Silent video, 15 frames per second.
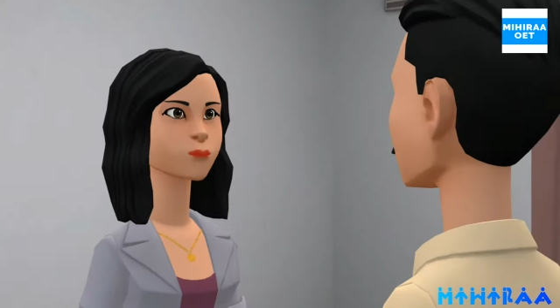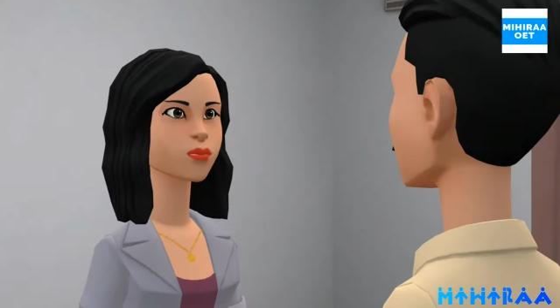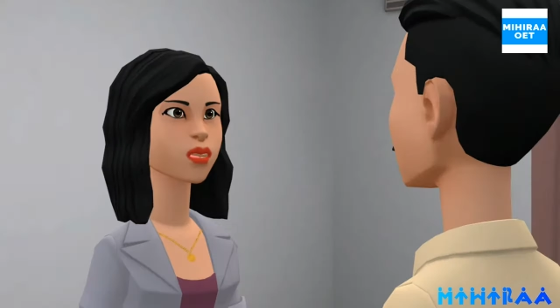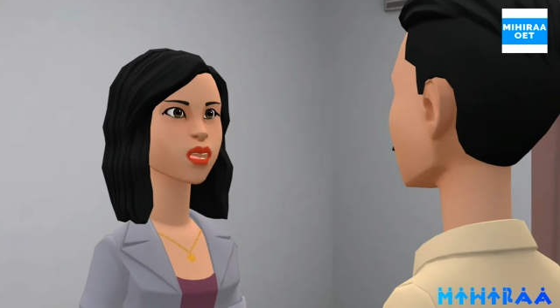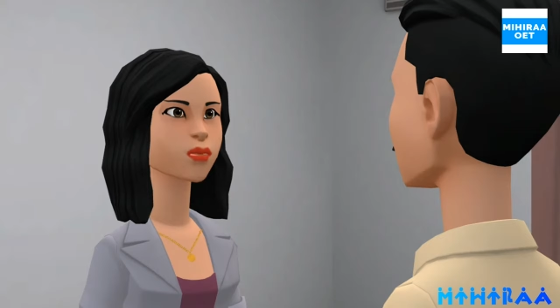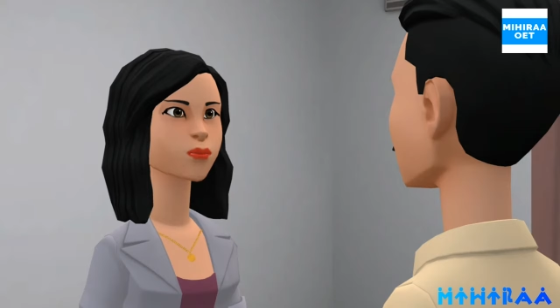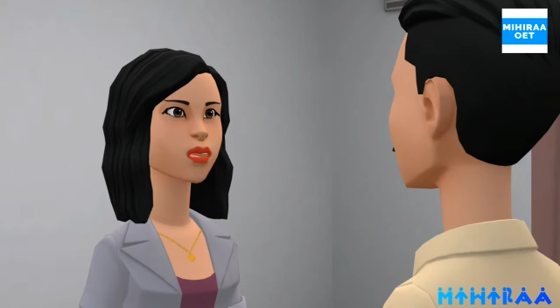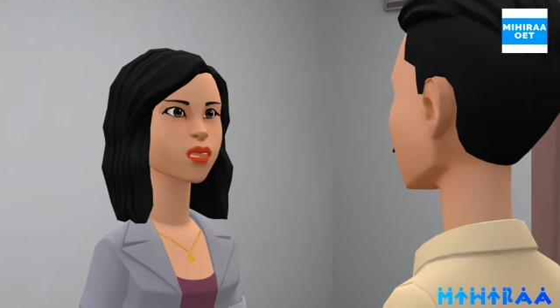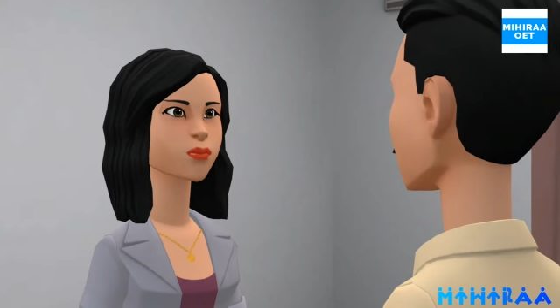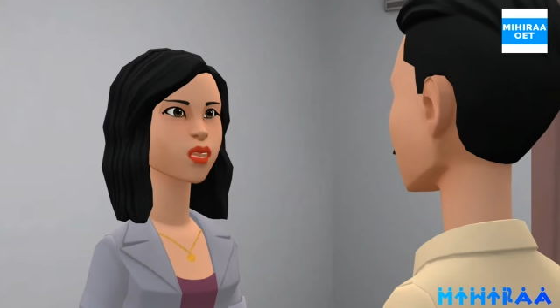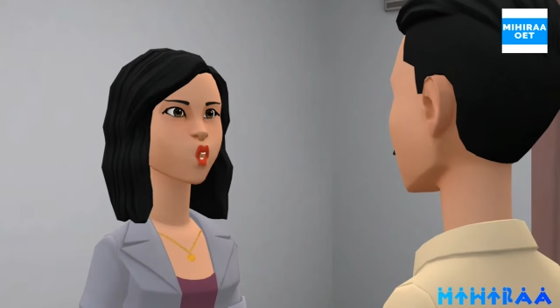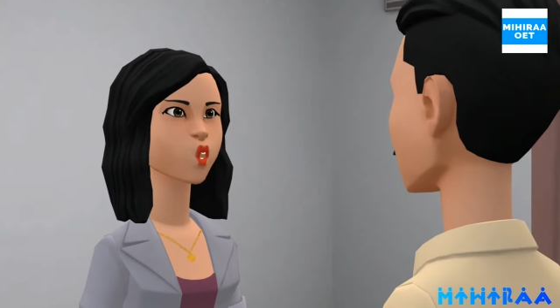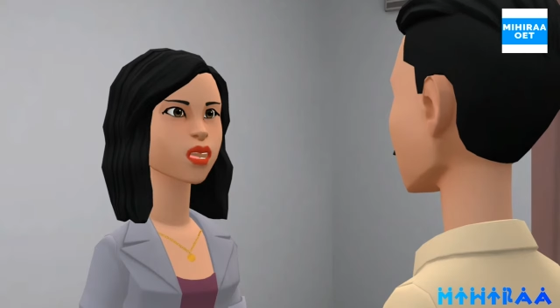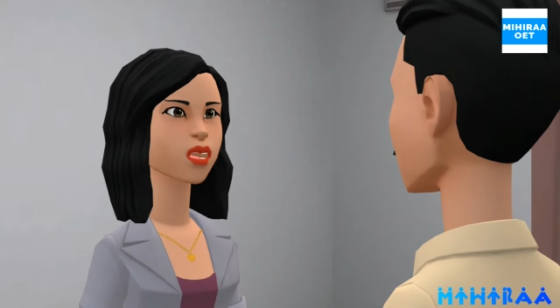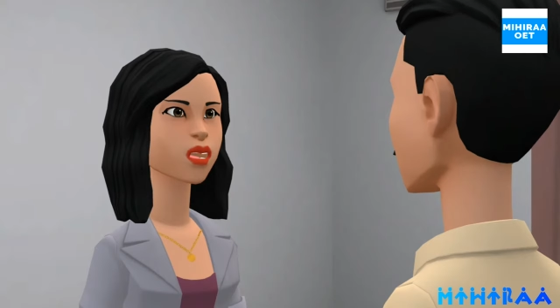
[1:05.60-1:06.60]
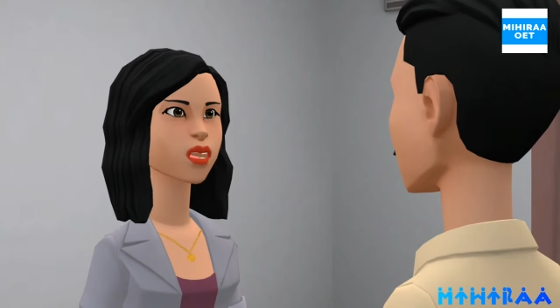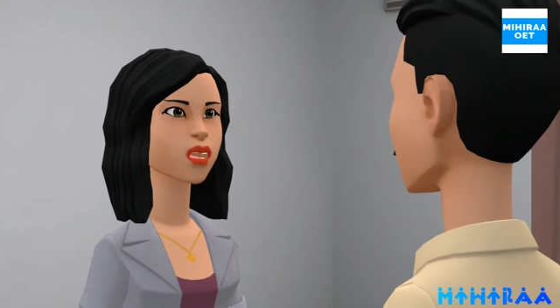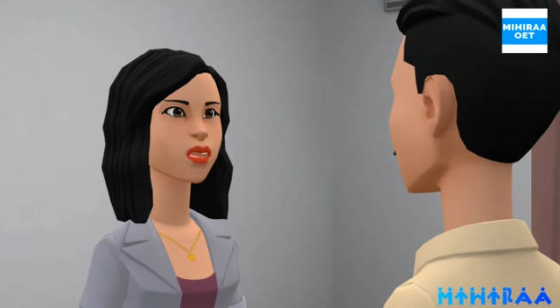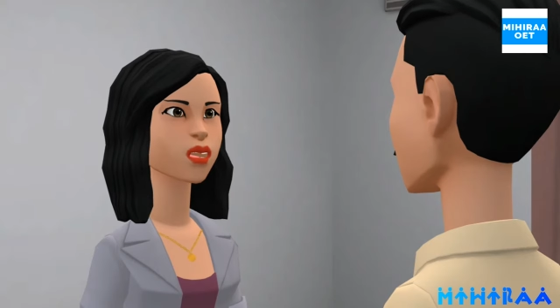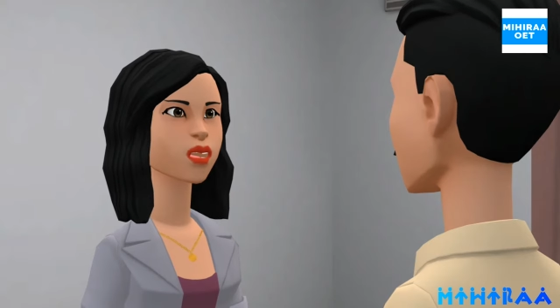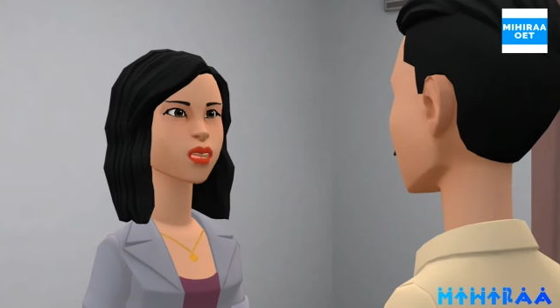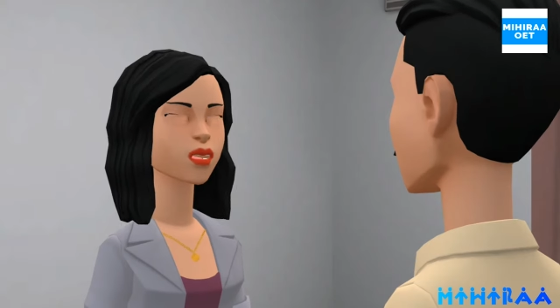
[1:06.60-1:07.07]
Tell me about the
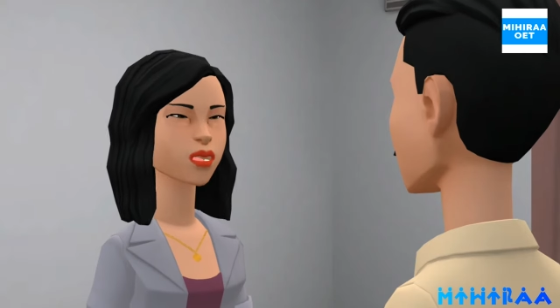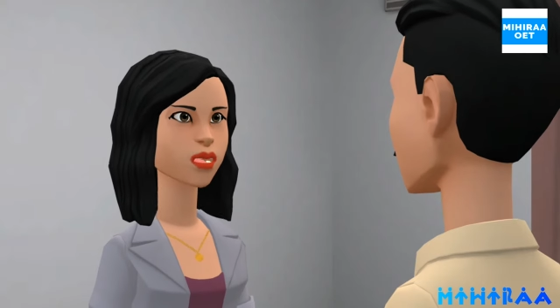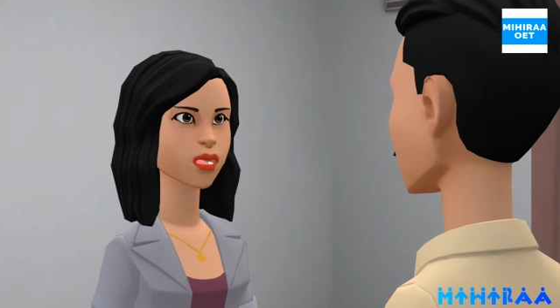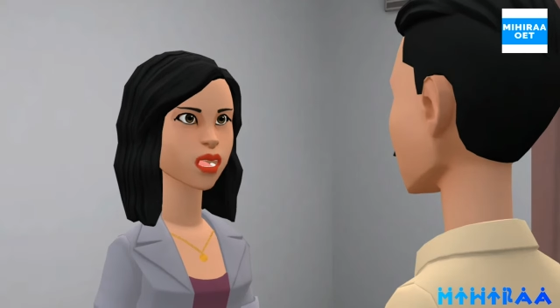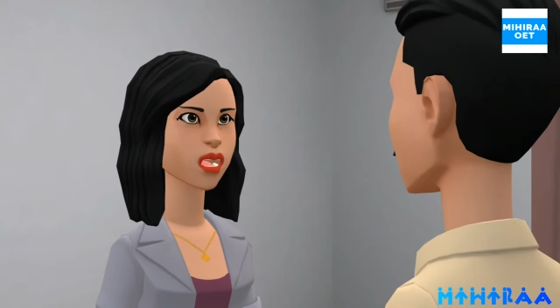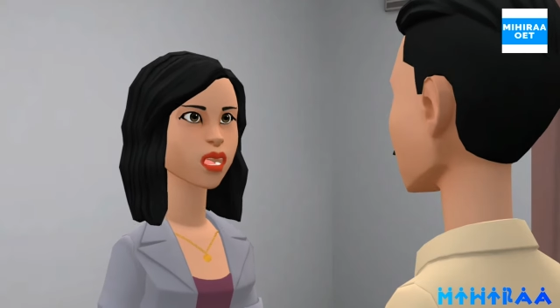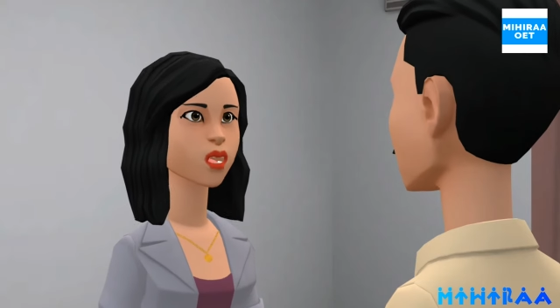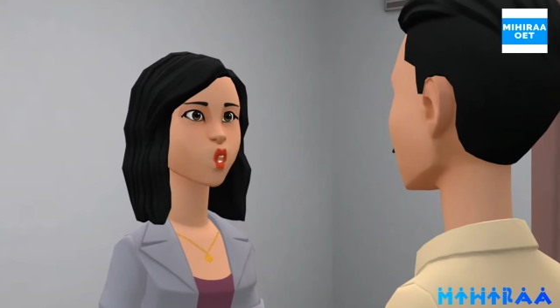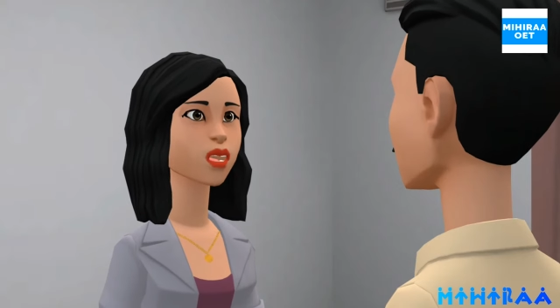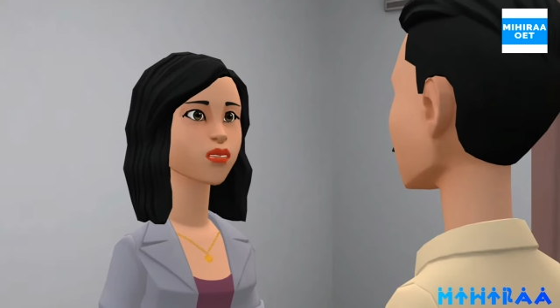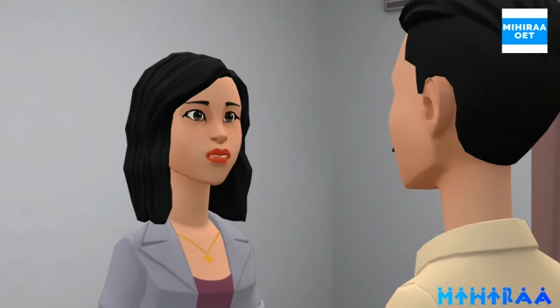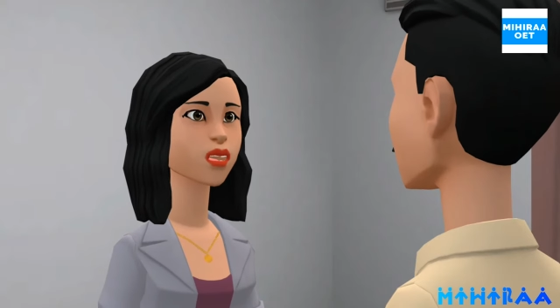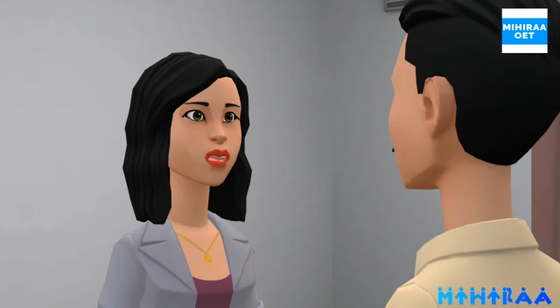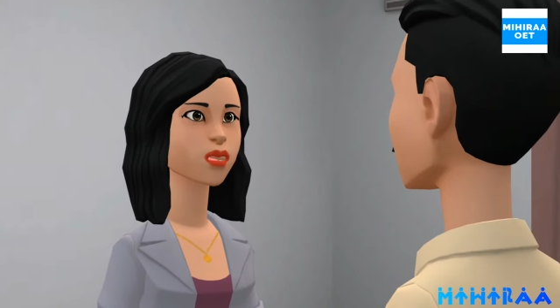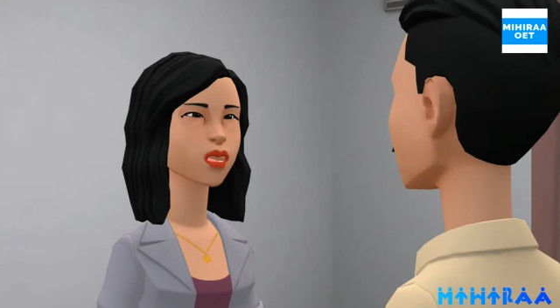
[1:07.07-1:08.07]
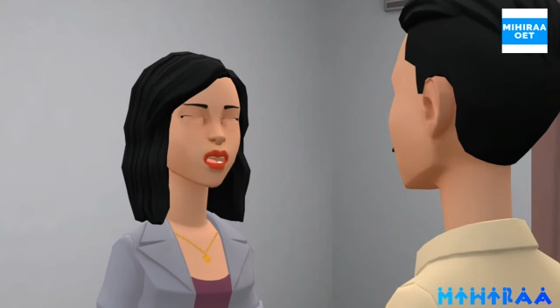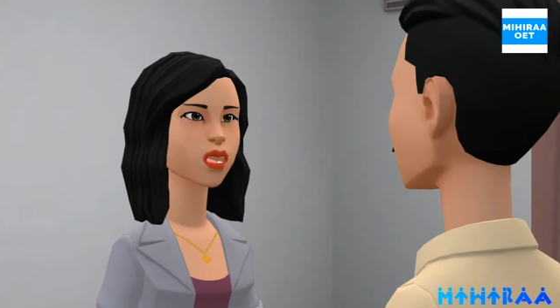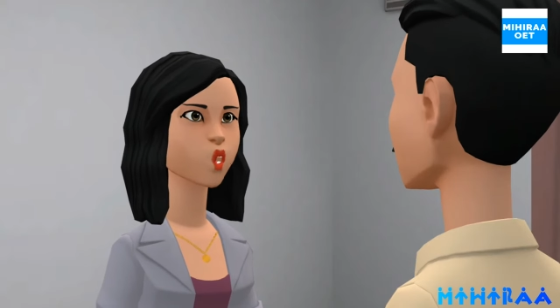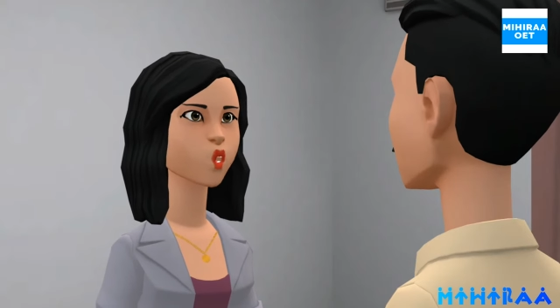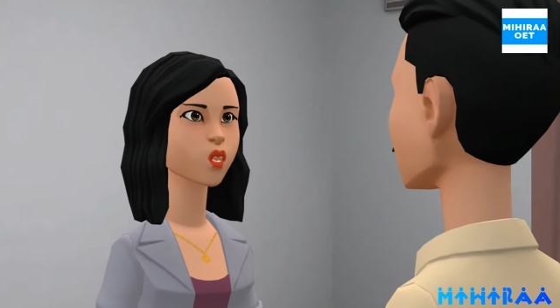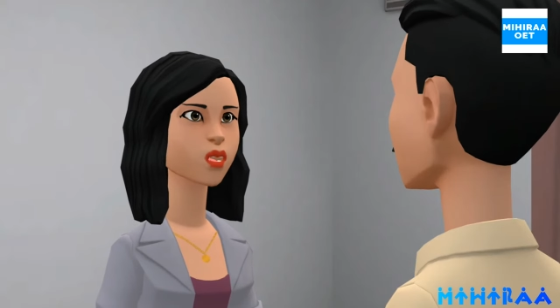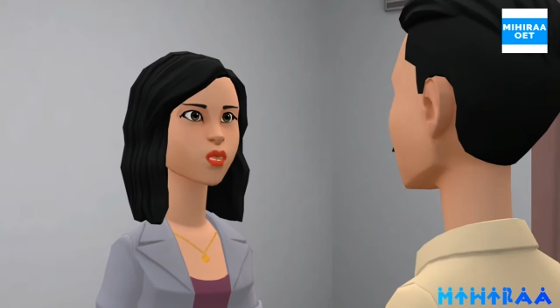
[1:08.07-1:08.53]
greatest challenge you have faced in
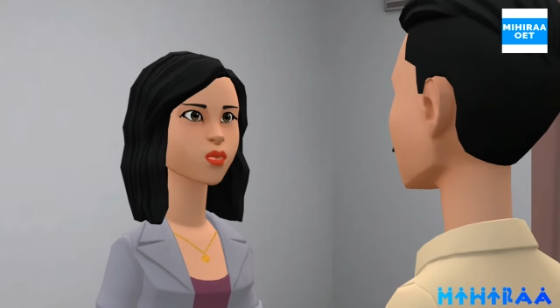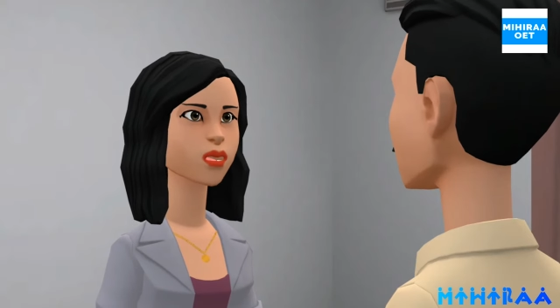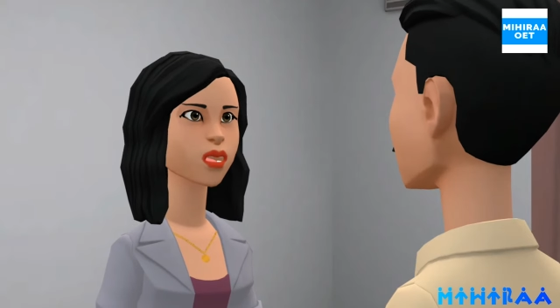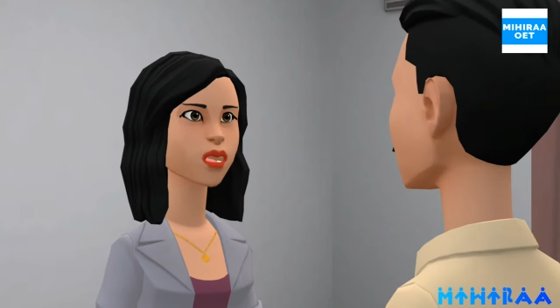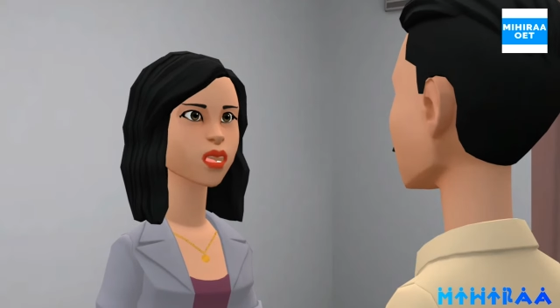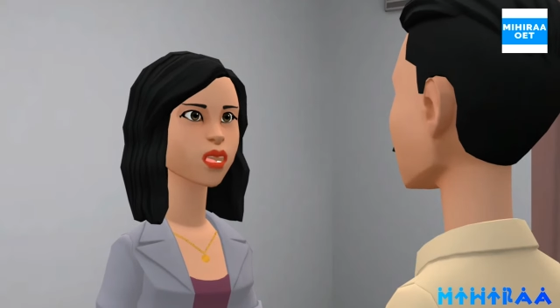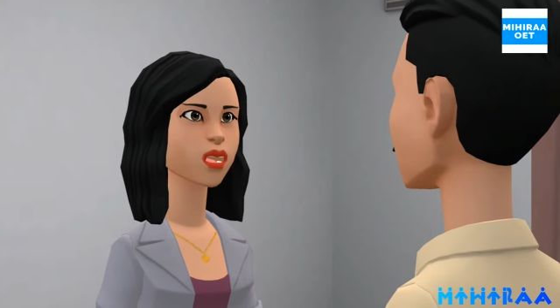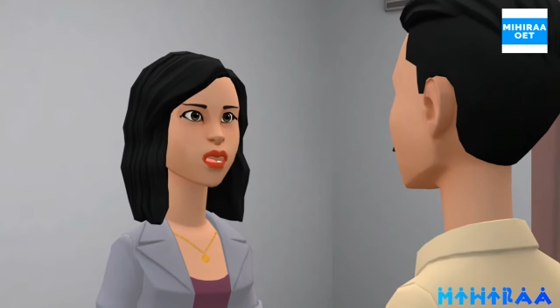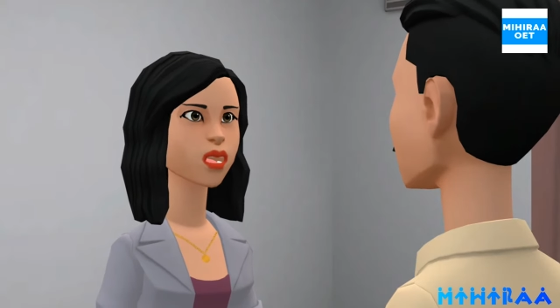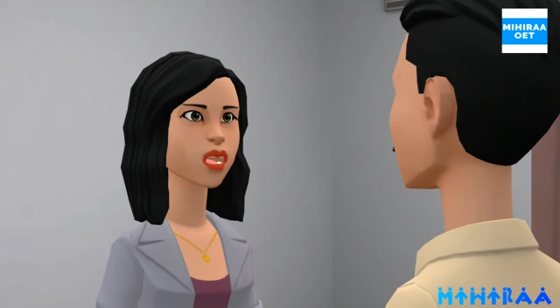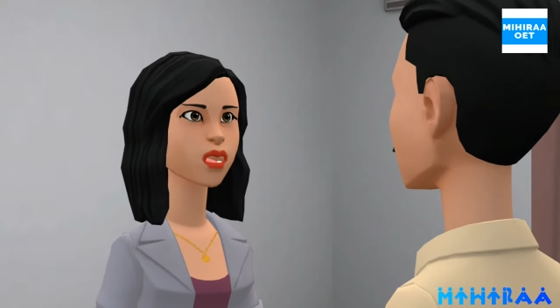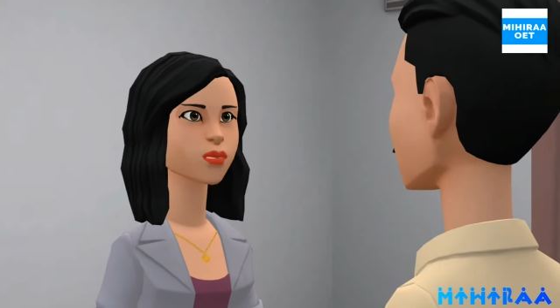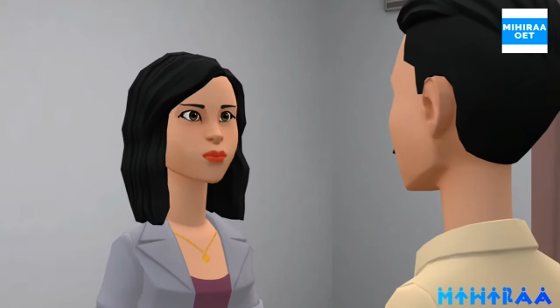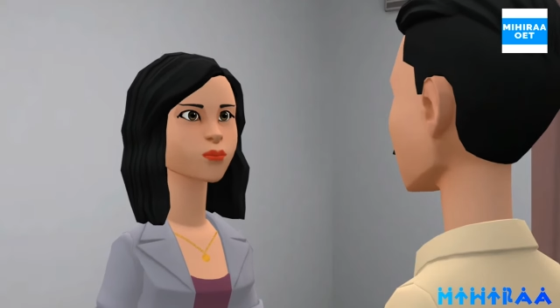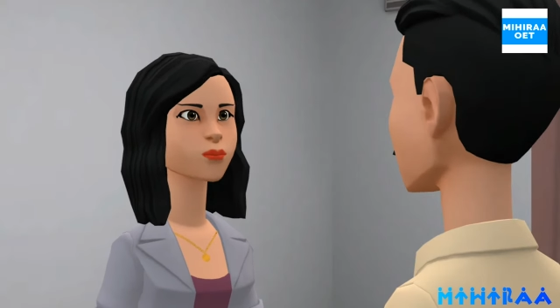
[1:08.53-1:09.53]
your nursing career.